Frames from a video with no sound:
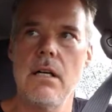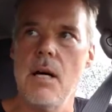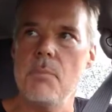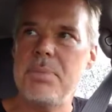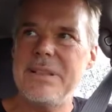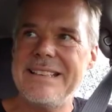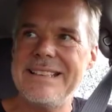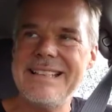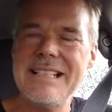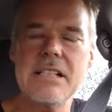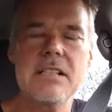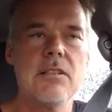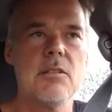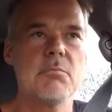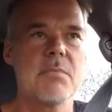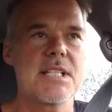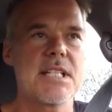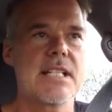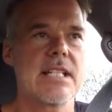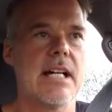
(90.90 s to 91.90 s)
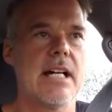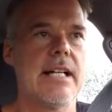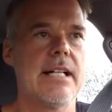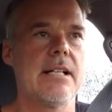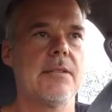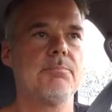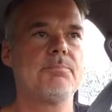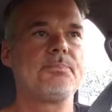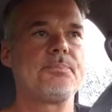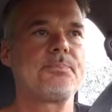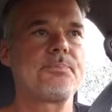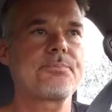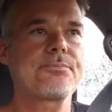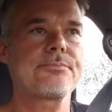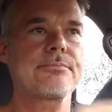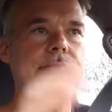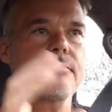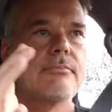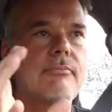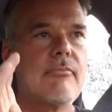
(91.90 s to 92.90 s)
a political Messiah.
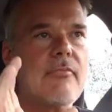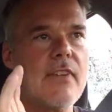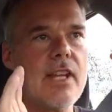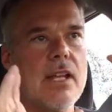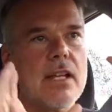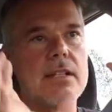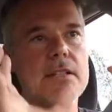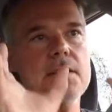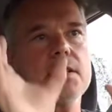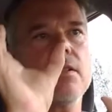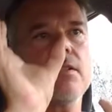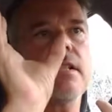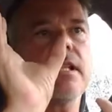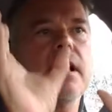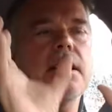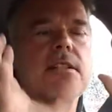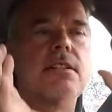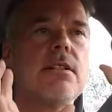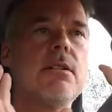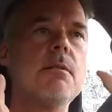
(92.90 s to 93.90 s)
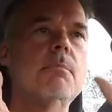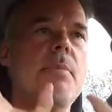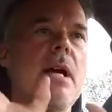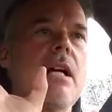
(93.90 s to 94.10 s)
So you got two